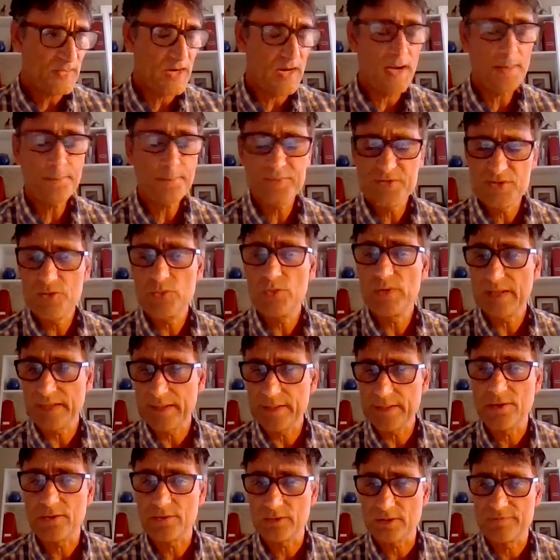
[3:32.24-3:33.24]
up to an
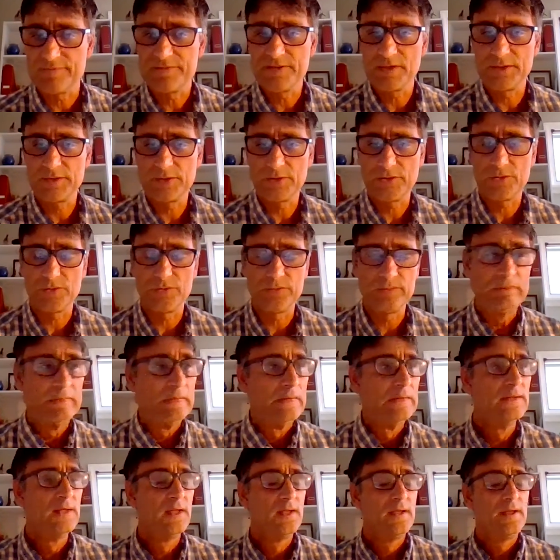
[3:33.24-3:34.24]
acre of the lagoon,
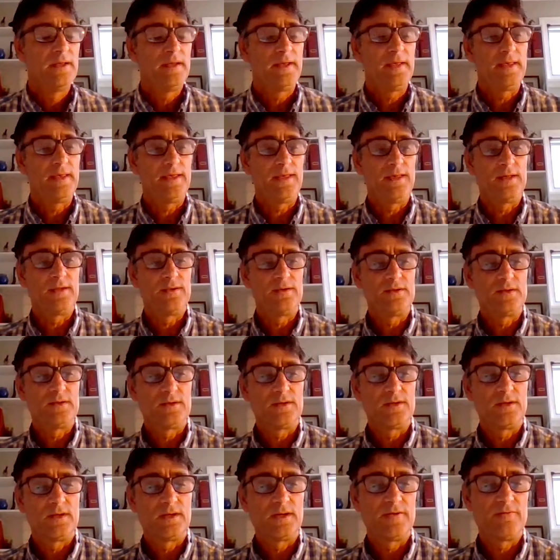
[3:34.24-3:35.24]
and
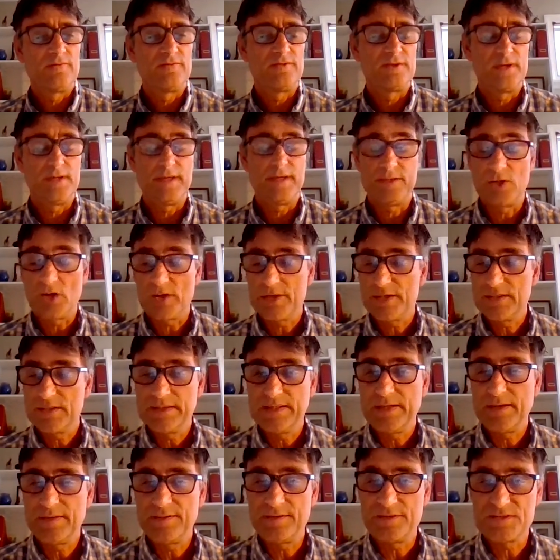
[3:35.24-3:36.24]
I've
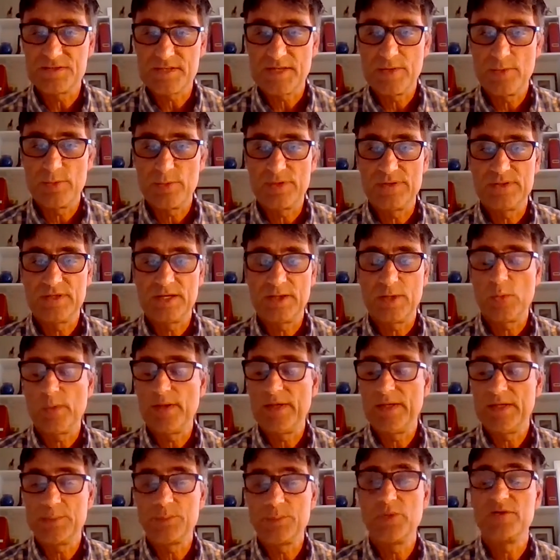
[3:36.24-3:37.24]
inoculated the site with
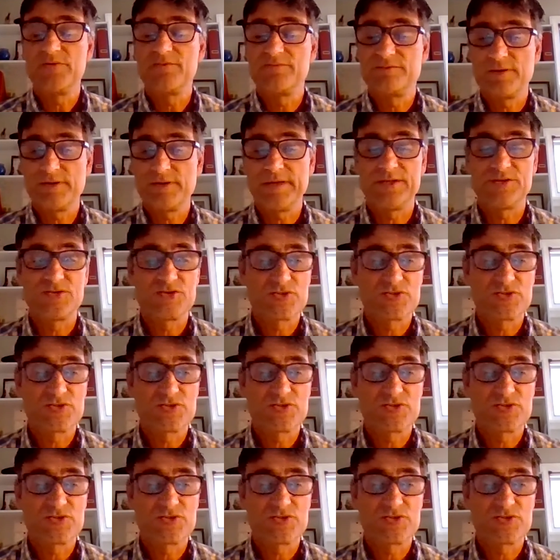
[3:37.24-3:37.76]
duckweed and put various